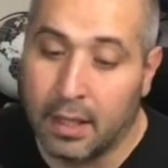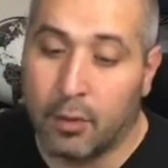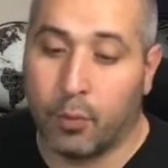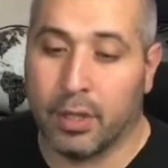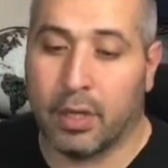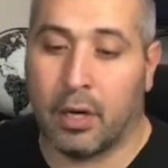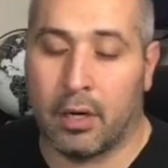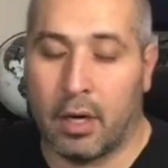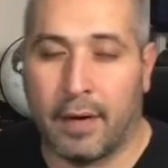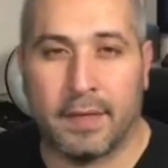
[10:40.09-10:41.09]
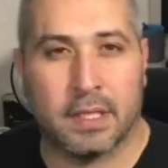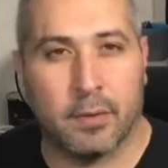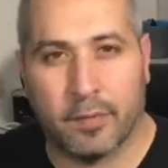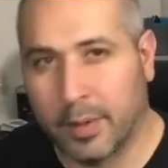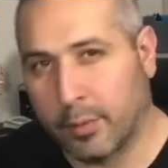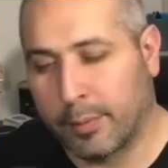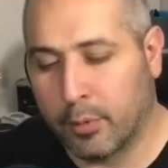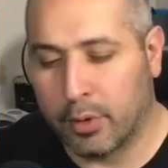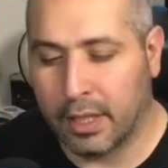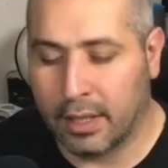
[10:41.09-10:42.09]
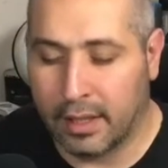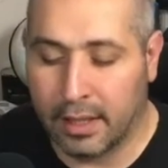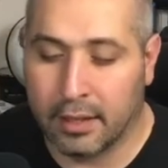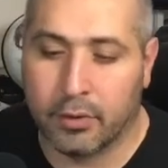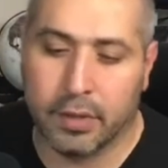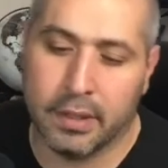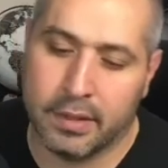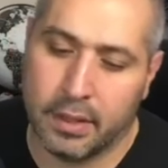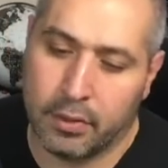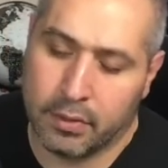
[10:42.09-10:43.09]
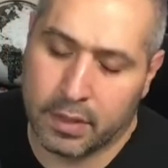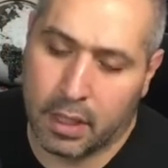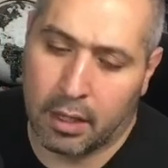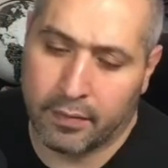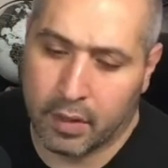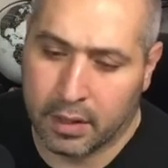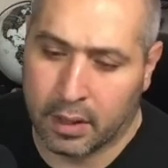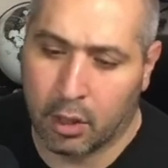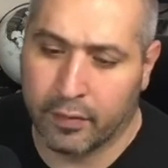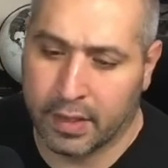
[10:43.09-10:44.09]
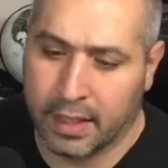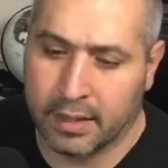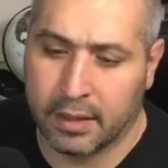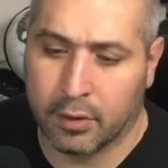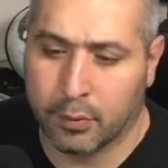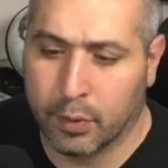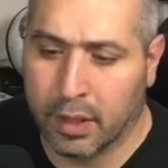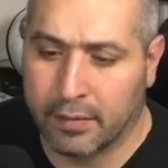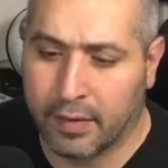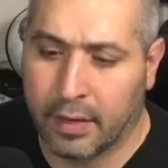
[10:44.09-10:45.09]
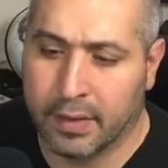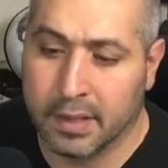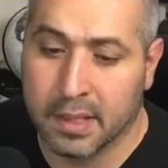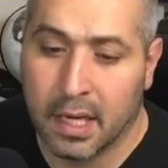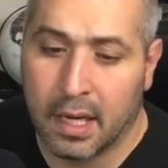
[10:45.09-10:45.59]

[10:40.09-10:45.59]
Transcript: we've been reporting the increased use of the COVID-19 or Wuhan virus